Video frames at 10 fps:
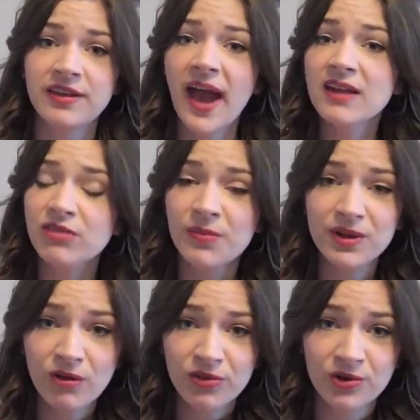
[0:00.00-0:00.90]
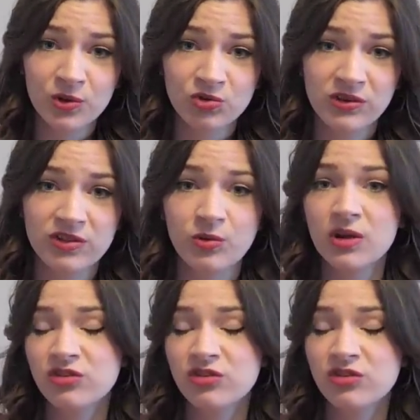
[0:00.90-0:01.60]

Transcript: Take out of the middle of the grocery store.